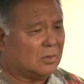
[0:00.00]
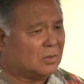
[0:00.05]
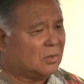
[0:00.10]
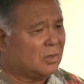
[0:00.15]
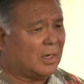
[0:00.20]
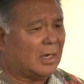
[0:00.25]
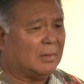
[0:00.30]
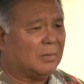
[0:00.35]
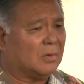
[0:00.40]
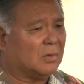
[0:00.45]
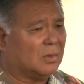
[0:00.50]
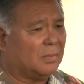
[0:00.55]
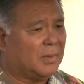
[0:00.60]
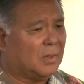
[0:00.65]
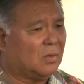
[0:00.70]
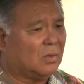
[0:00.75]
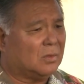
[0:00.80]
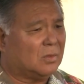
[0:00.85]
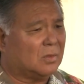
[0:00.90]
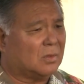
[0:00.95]
Today I'm going to be
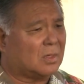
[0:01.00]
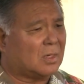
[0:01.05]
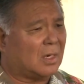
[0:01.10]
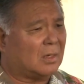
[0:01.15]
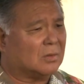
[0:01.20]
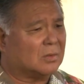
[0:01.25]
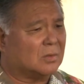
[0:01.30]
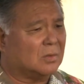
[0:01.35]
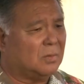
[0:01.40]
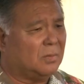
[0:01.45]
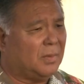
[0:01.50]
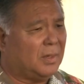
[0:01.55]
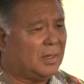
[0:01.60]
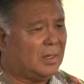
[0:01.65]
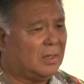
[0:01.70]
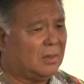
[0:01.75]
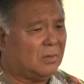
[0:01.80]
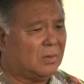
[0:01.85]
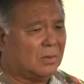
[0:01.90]
going to the council meeting.